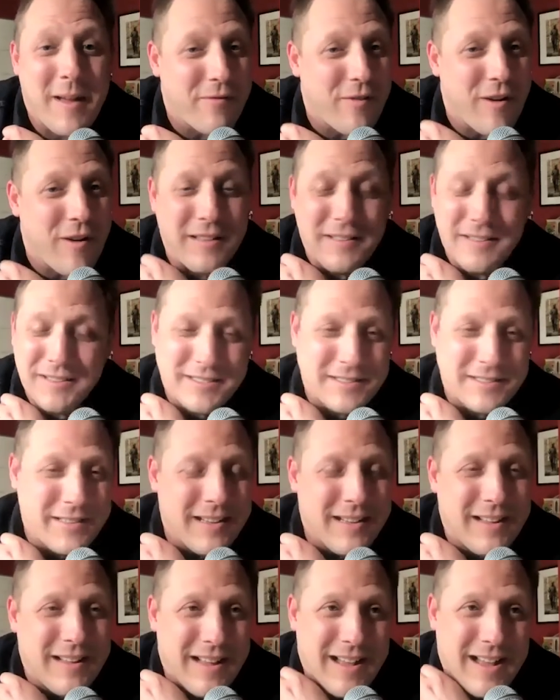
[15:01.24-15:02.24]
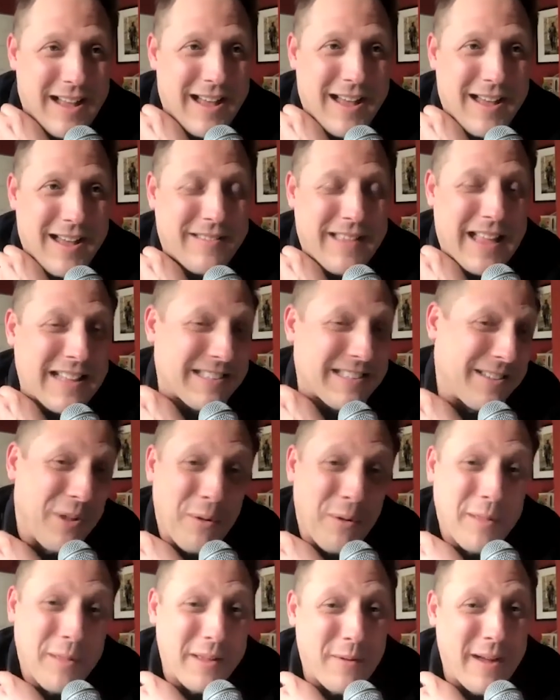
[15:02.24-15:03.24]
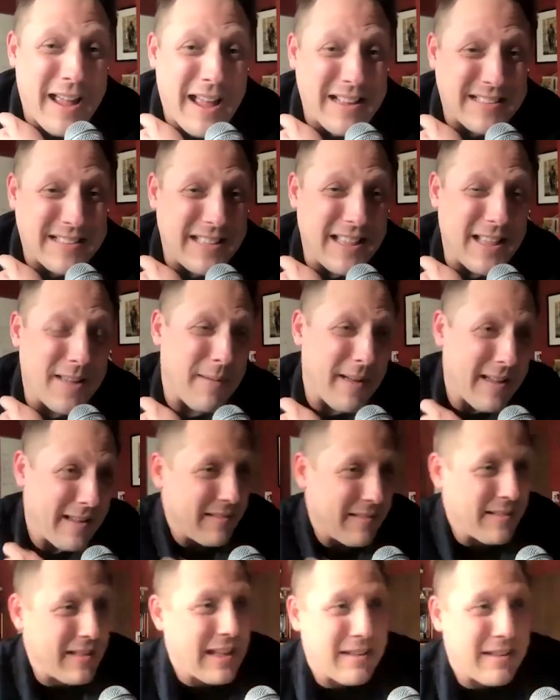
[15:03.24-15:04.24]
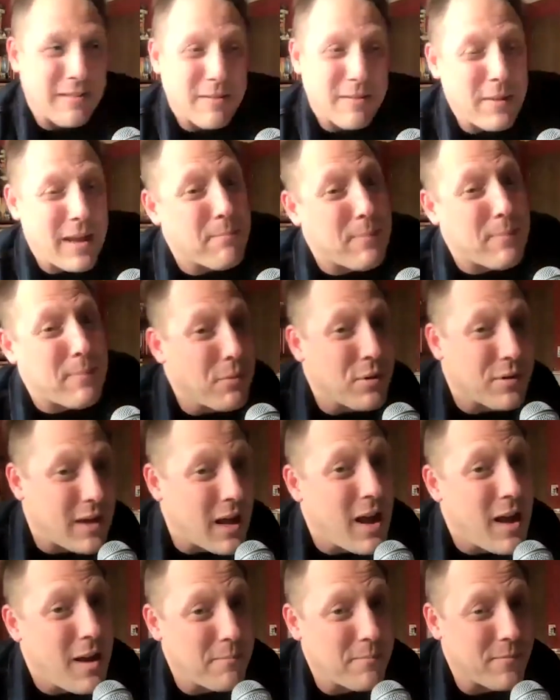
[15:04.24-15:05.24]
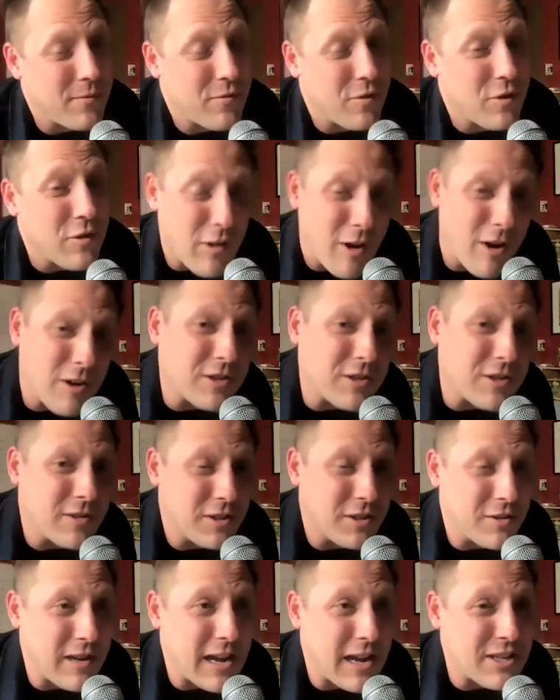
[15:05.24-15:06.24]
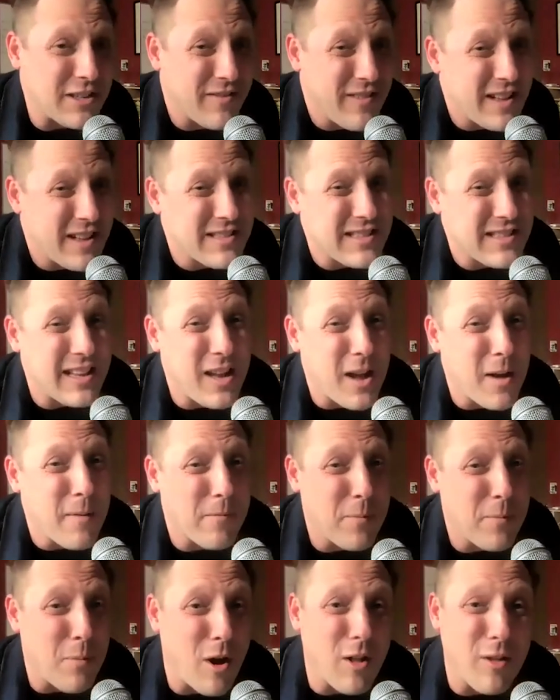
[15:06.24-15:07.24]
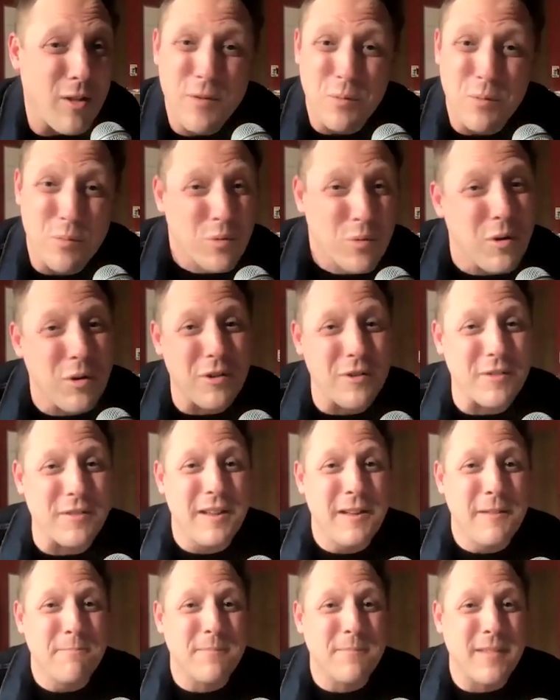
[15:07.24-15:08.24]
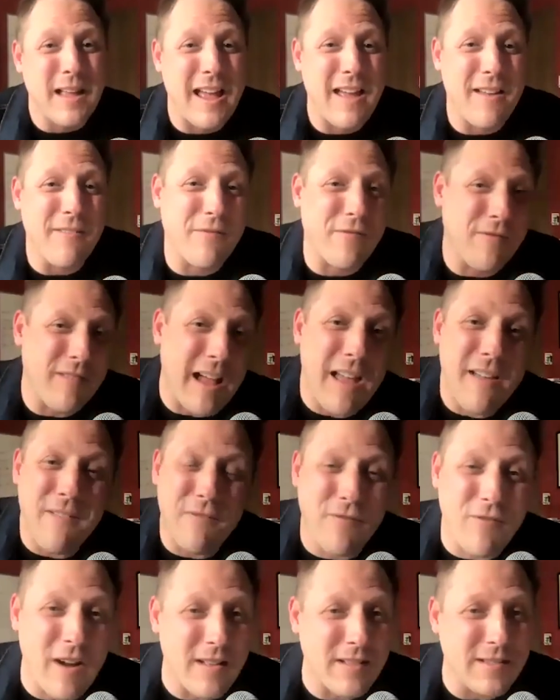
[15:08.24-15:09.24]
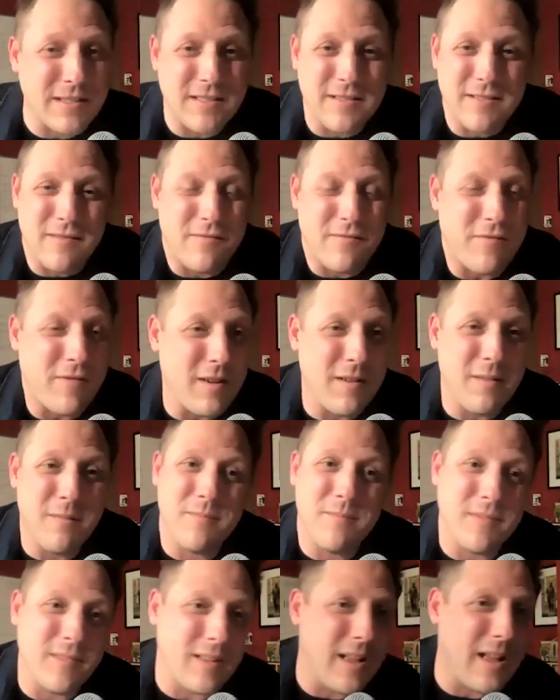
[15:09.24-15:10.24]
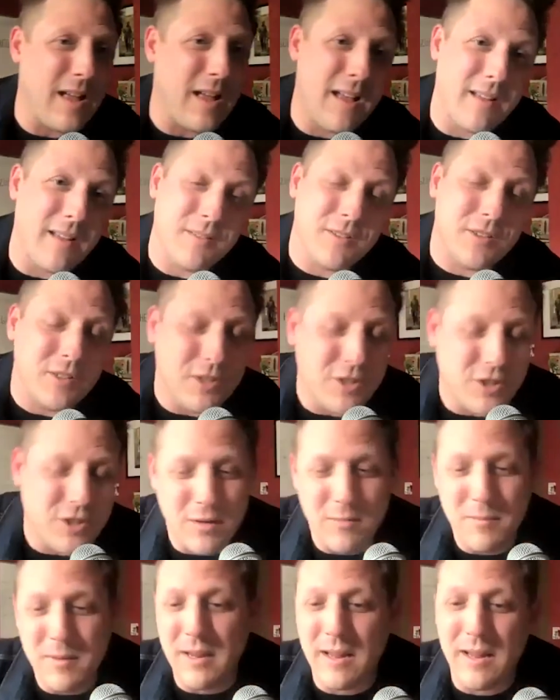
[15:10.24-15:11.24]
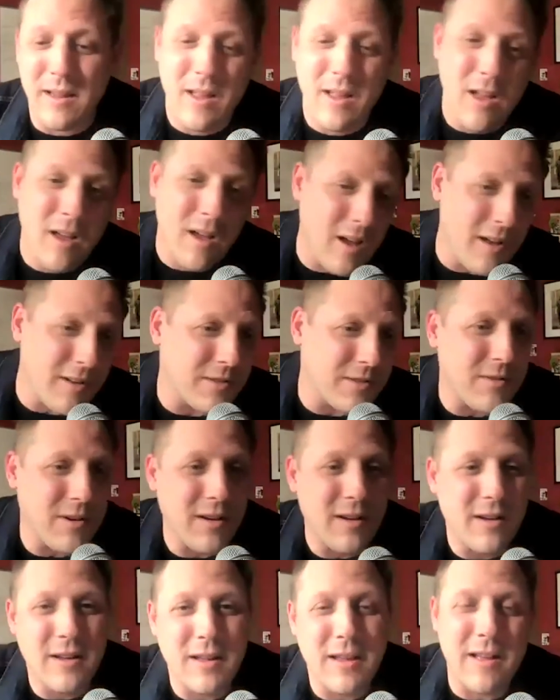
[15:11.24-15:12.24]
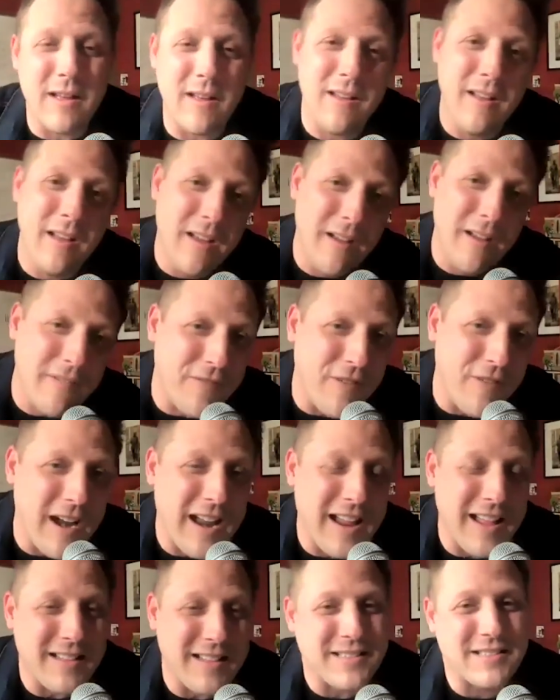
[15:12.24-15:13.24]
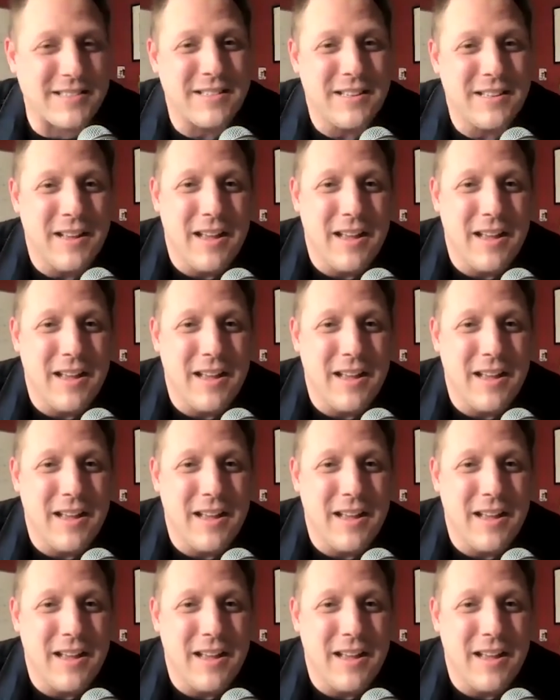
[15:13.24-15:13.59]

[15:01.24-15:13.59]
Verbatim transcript: friends. Uh, that's the only way I see them. I like people come for larger geocaching events. They come from all over the world. I have I have friends from uh, Germany, Australia, France,